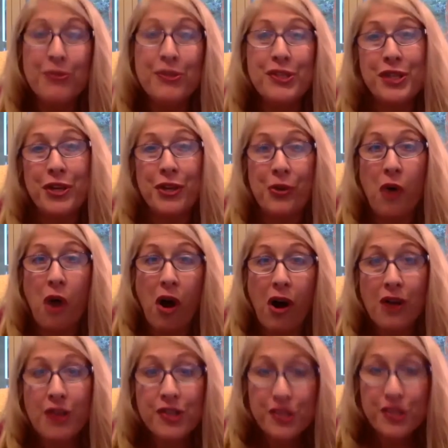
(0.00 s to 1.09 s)
to our
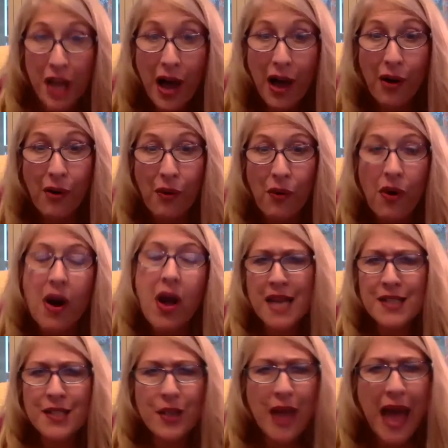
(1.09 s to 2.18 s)
show.
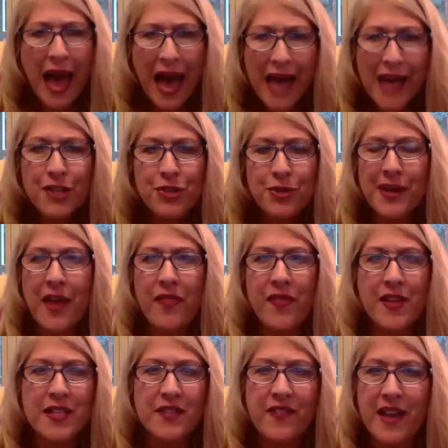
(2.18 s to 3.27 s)
So how did you get
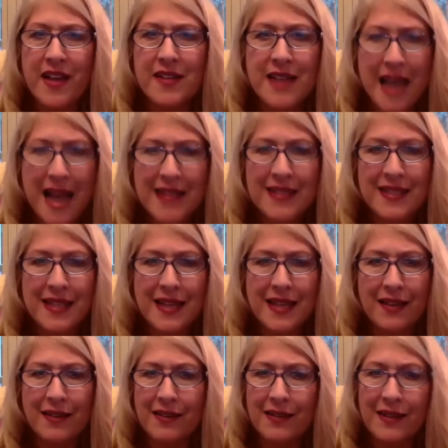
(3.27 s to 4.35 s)
this fantastic
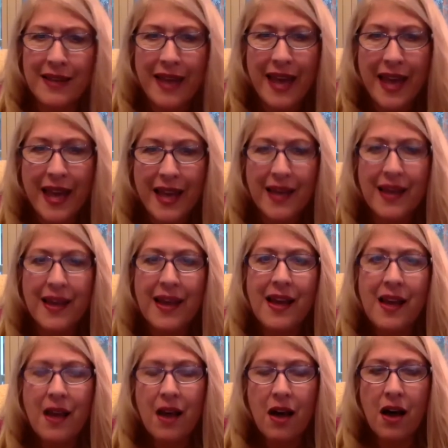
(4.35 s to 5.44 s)
gig
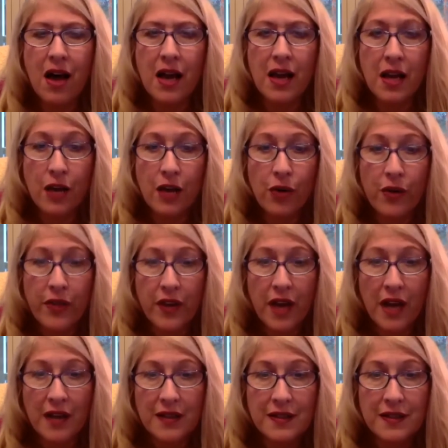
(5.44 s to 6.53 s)
on
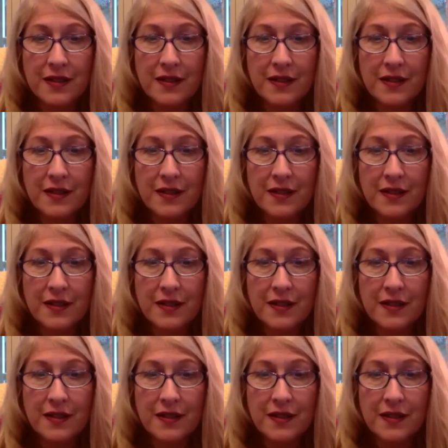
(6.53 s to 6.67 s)
Unorthodox?